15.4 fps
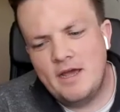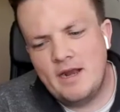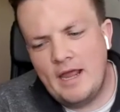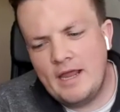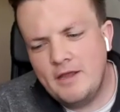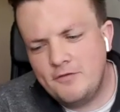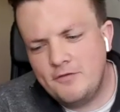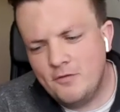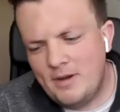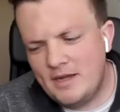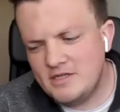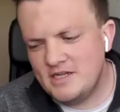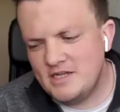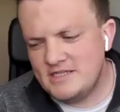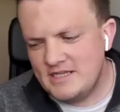like you to
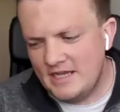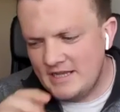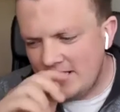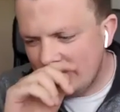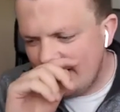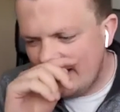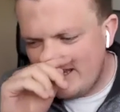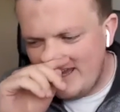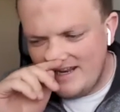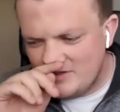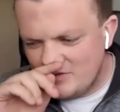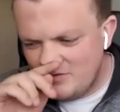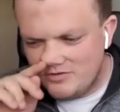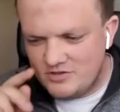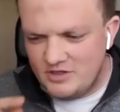imagine it's the end of the decade,
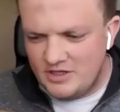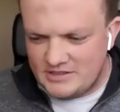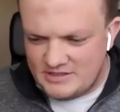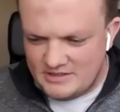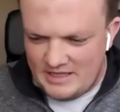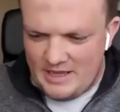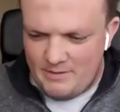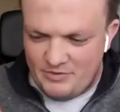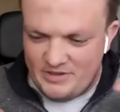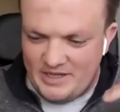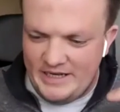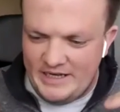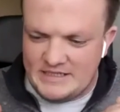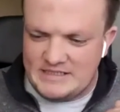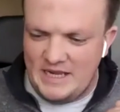so it's
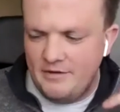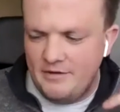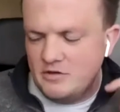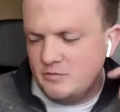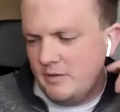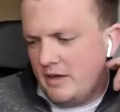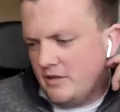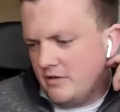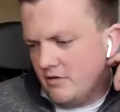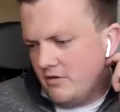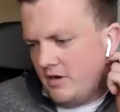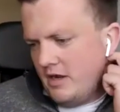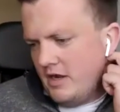pretend it's now 2030,